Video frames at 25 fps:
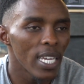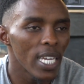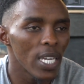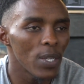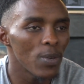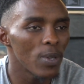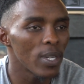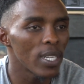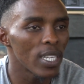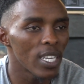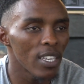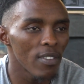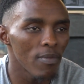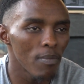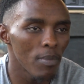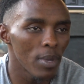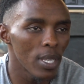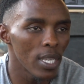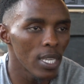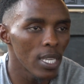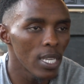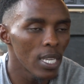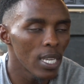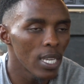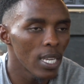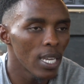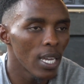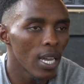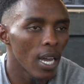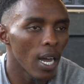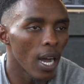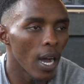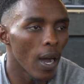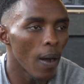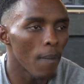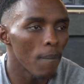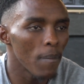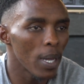it will give me
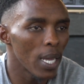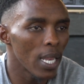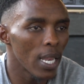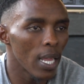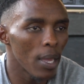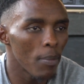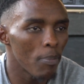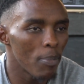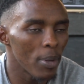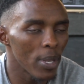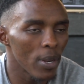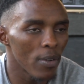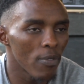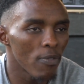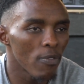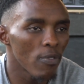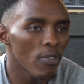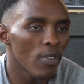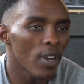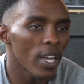a bit of